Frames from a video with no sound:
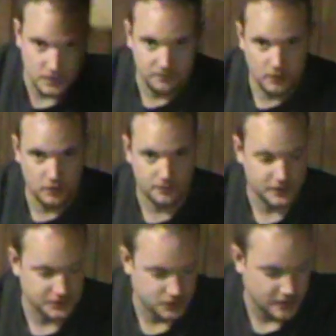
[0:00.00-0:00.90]
envelope
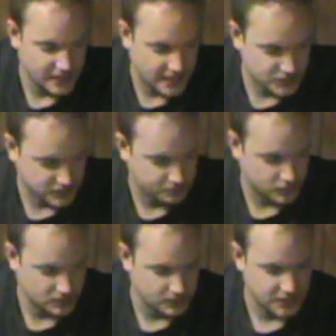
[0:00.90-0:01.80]
things, so I had to actually
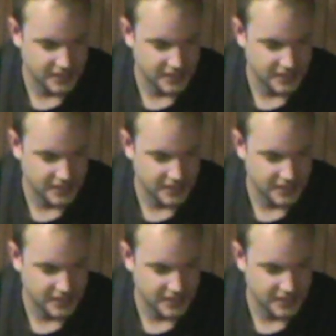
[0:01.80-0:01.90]
put them in